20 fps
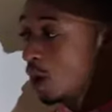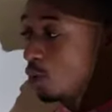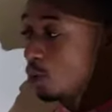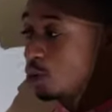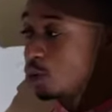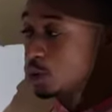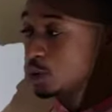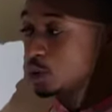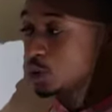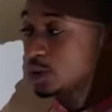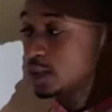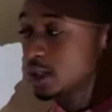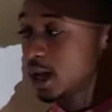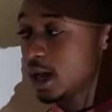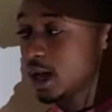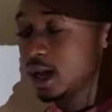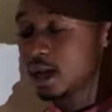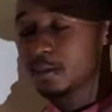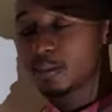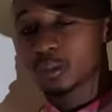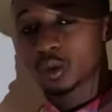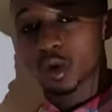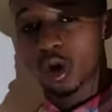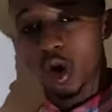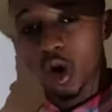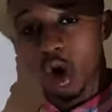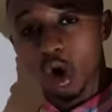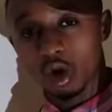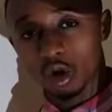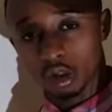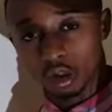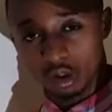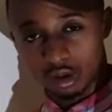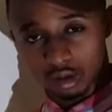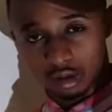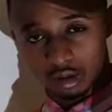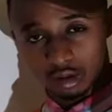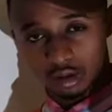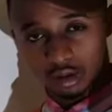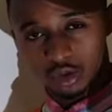we used to say
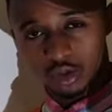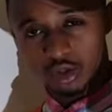o'clock.